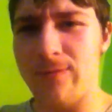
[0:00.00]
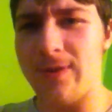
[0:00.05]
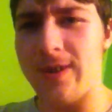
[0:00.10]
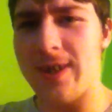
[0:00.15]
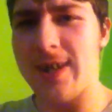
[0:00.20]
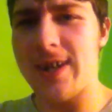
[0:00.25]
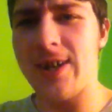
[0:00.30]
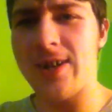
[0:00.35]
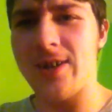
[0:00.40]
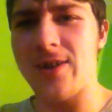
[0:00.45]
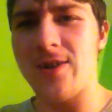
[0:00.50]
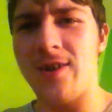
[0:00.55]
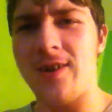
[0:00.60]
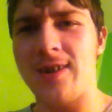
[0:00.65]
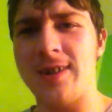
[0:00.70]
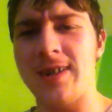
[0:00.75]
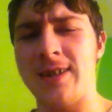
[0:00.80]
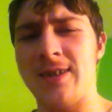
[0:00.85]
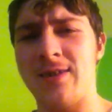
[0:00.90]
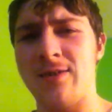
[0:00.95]
where I got
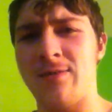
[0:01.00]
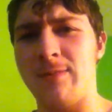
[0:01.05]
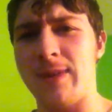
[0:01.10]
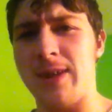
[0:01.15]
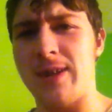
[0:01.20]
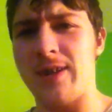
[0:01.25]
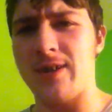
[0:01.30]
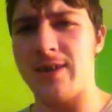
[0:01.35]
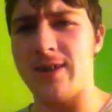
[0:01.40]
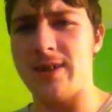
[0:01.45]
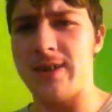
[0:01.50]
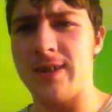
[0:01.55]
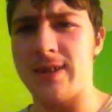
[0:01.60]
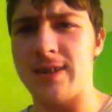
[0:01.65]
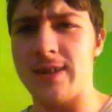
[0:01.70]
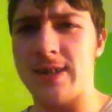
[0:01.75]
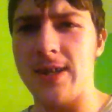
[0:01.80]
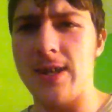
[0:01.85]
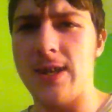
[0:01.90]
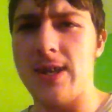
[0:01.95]
called down
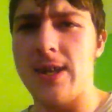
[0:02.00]
because